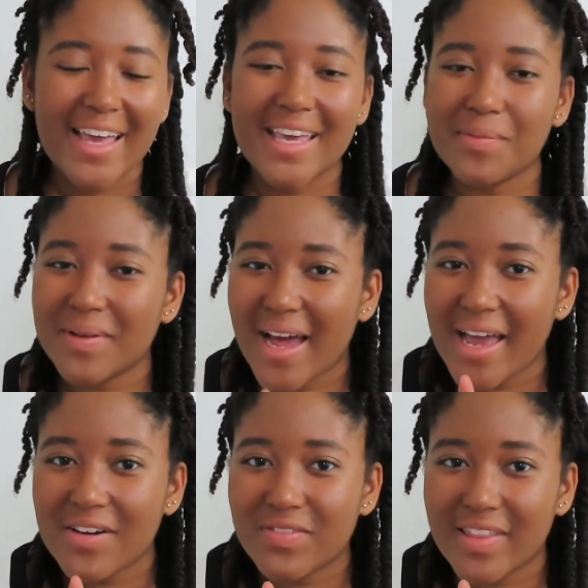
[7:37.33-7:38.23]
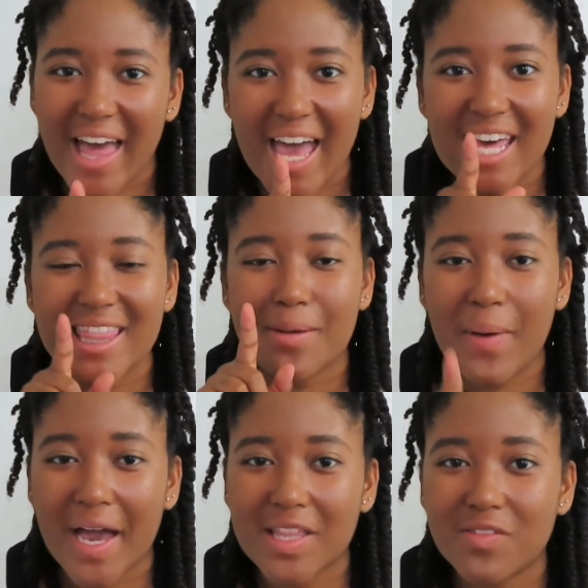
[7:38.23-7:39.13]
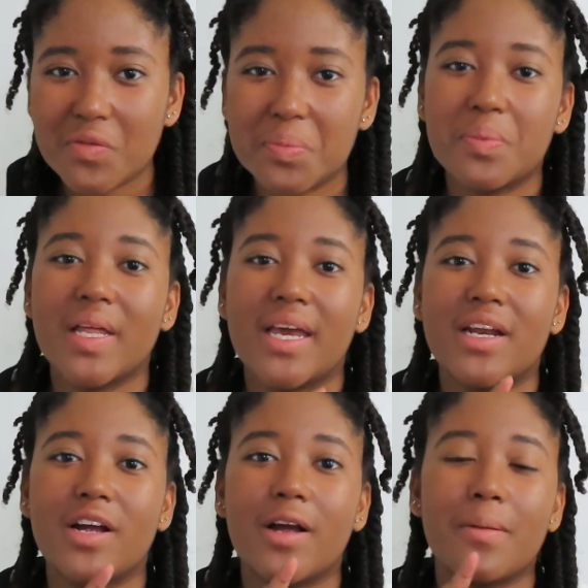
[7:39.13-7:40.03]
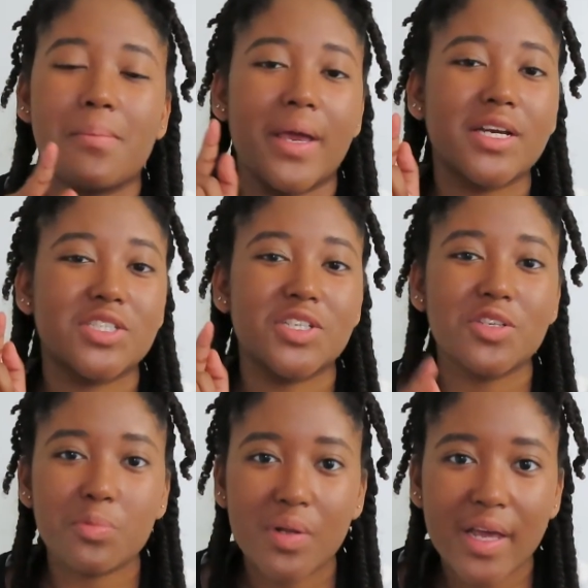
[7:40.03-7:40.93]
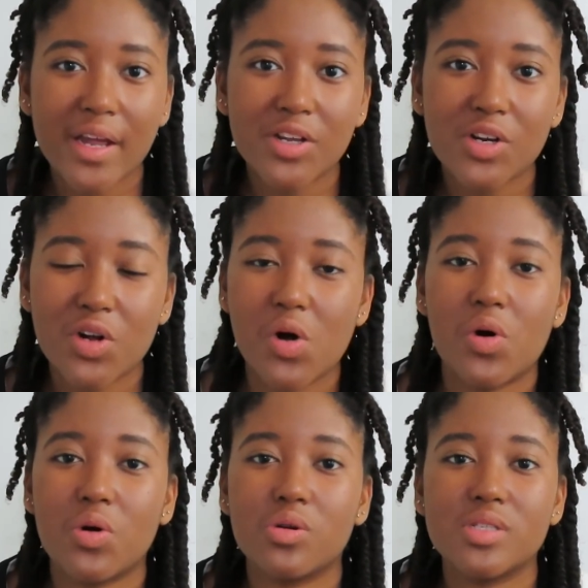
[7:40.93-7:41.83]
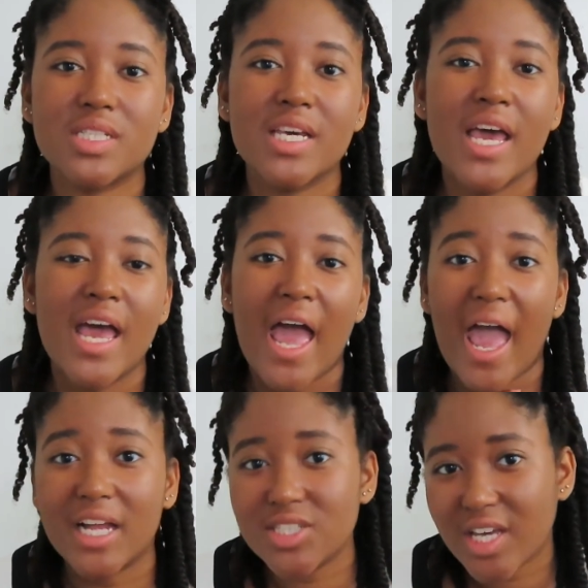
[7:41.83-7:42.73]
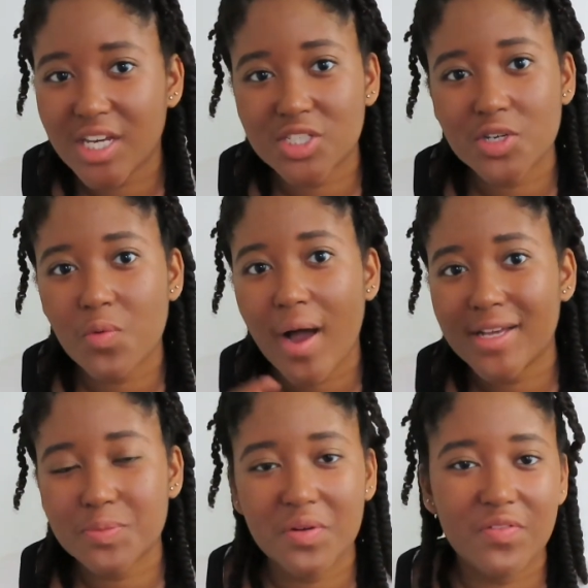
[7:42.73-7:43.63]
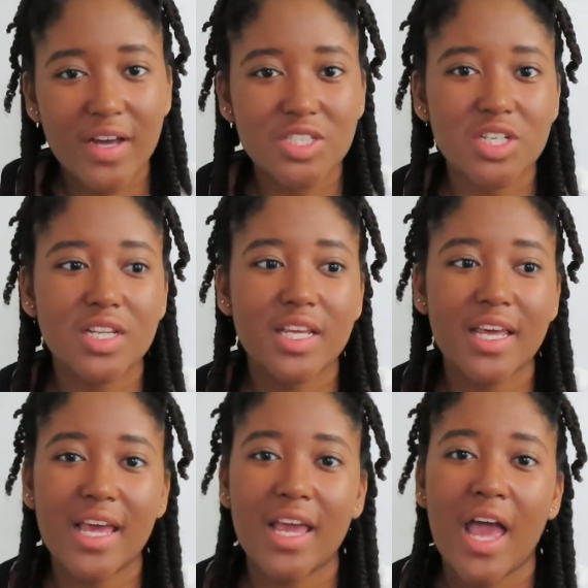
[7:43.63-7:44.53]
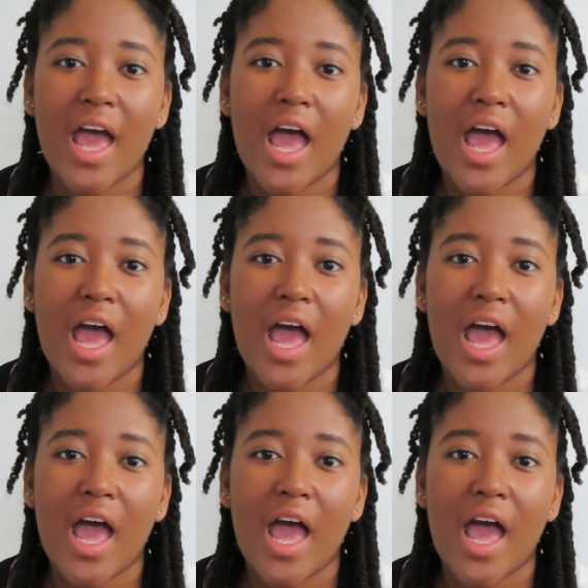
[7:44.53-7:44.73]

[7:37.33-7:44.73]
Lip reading: Keep an eye out for that in the back of the planner. Make sure you plan your goals, educational wise, professionally,